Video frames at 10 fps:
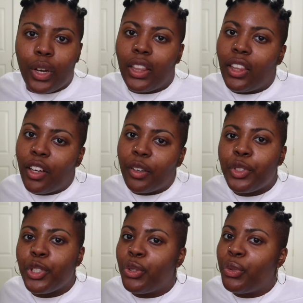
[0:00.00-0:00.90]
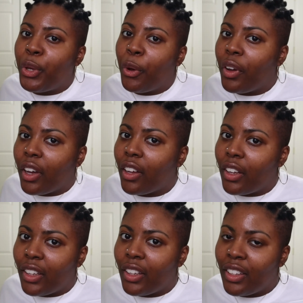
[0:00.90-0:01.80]
I love to do
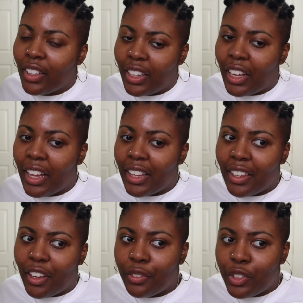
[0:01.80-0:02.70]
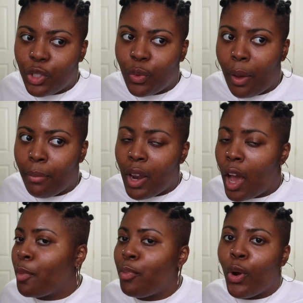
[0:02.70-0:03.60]
yoga. Like, I love to do it. I'm
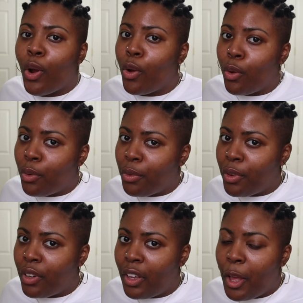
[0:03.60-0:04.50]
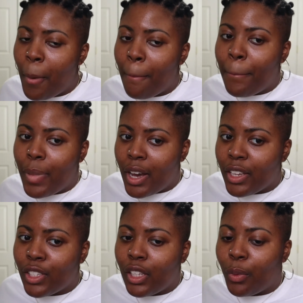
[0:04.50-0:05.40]
not a pro,
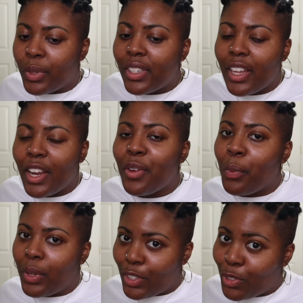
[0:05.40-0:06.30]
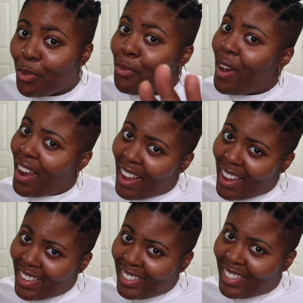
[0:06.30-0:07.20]
but slow and steady wins the
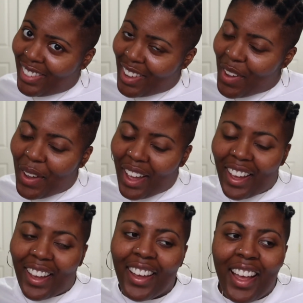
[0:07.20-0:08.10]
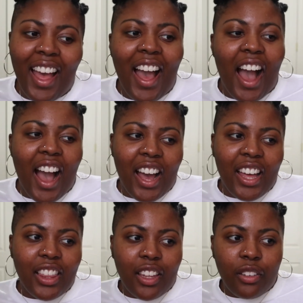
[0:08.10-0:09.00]
race. Okay.
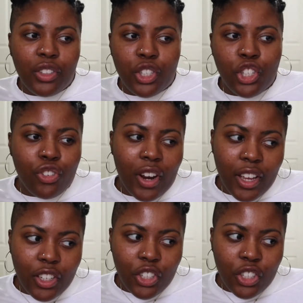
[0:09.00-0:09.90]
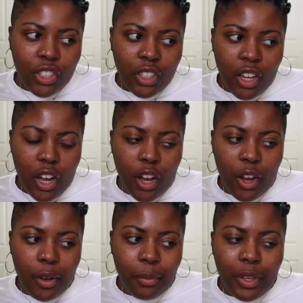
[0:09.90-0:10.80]
I love to stretch.
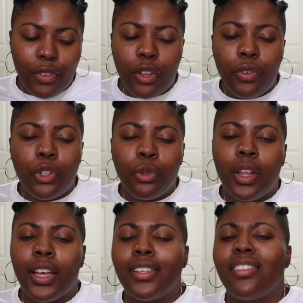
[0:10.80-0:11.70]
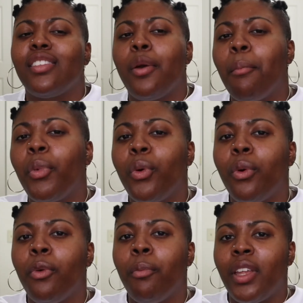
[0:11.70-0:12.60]
Even if you do like
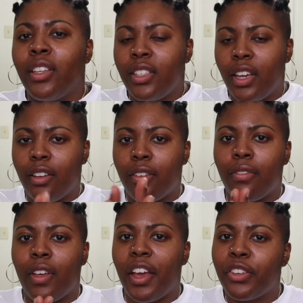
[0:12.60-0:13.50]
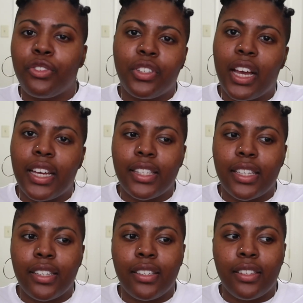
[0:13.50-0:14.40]
simple meditative
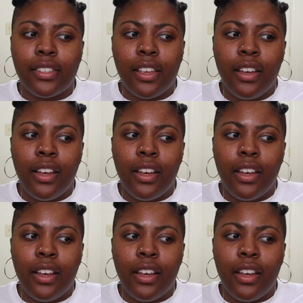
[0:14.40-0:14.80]
exercises,